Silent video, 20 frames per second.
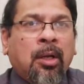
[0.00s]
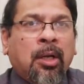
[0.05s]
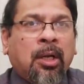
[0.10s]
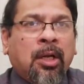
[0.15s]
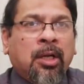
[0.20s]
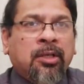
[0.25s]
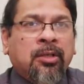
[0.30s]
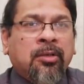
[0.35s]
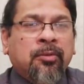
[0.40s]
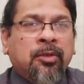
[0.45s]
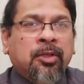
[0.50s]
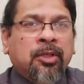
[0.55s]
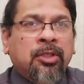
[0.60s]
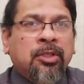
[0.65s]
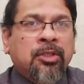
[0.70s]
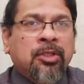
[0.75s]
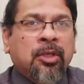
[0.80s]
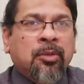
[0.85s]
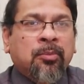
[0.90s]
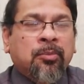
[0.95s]

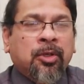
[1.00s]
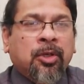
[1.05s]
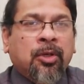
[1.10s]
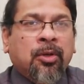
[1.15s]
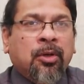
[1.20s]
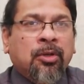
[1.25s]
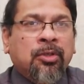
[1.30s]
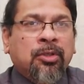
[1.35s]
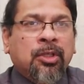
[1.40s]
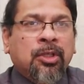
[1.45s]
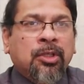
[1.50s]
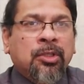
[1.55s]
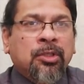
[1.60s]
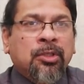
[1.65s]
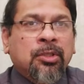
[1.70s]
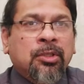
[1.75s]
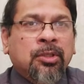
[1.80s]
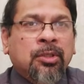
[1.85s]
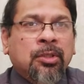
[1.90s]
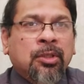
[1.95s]
activities and
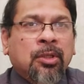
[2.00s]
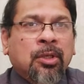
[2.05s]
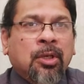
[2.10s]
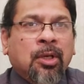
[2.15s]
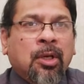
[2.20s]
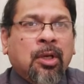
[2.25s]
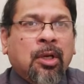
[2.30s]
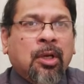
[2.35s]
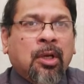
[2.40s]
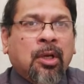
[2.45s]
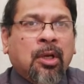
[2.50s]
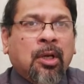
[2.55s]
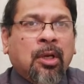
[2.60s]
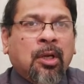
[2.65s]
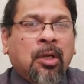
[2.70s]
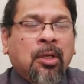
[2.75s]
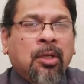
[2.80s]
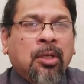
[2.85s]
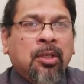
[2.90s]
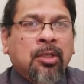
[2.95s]
precautions,
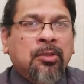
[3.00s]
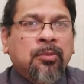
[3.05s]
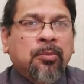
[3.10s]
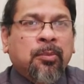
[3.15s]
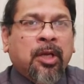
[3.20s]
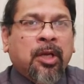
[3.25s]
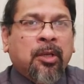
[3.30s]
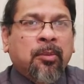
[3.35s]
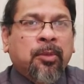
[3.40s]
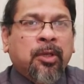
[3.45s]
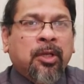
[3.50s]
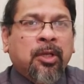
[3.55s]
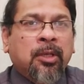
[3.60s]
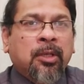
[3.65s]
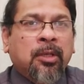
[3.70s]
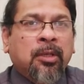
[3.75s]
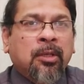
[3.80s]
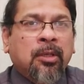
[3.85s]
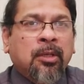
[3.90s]
his back pain